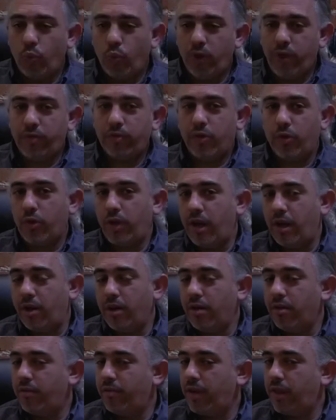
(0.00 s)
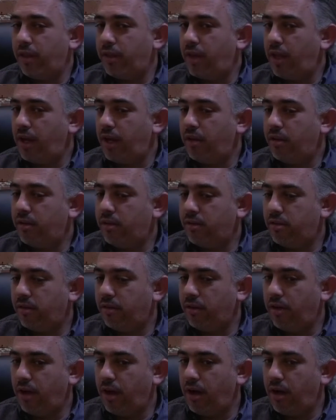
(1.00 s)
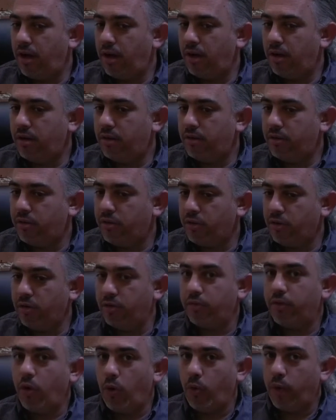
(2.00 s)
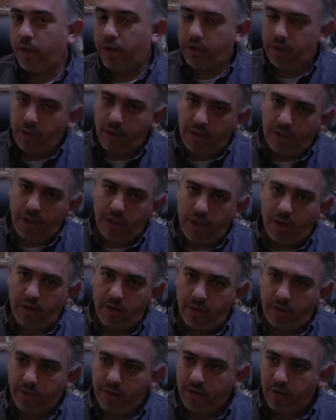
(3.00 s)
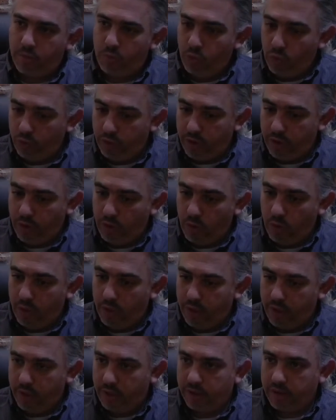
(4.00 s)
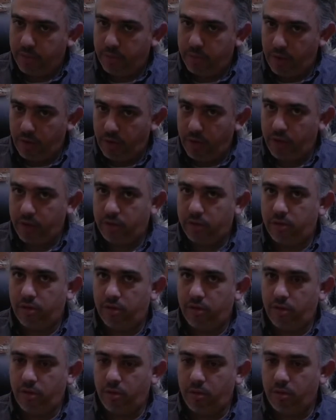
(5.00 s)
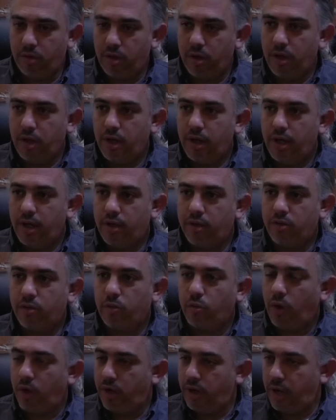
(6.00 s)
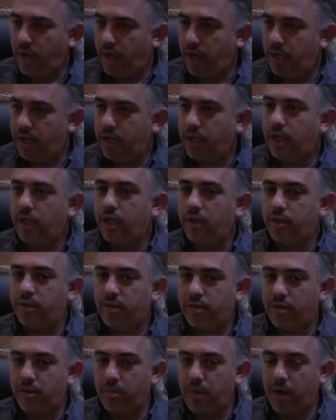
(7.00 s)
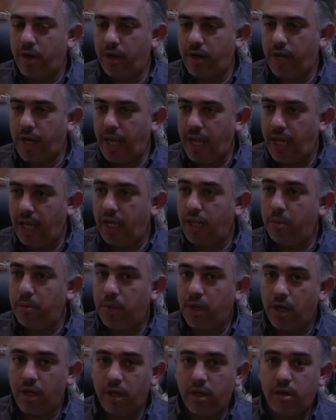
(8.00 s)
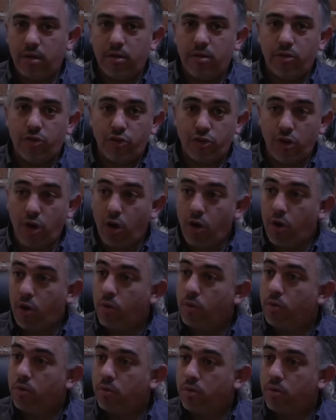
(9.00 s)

We've created an event that is sort of going to the theater. It's a movie-going experience. So it's one night, it's about an 80-minute show